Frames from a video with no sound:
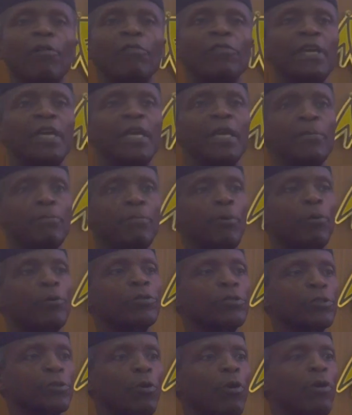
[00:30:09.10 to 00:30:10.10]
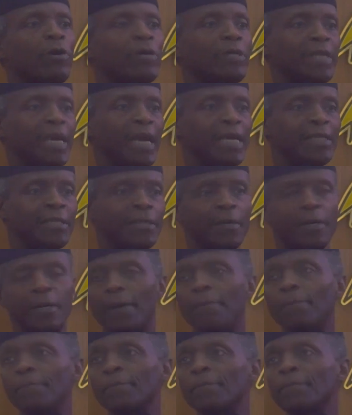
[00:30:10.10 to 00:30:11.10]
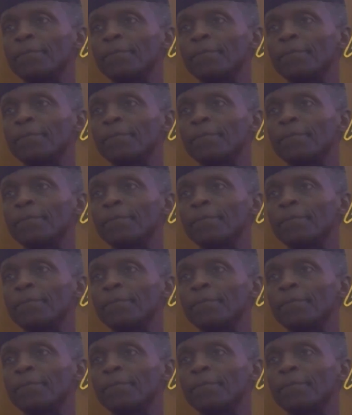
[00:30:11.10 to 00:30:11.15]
of a post-oil Nigeria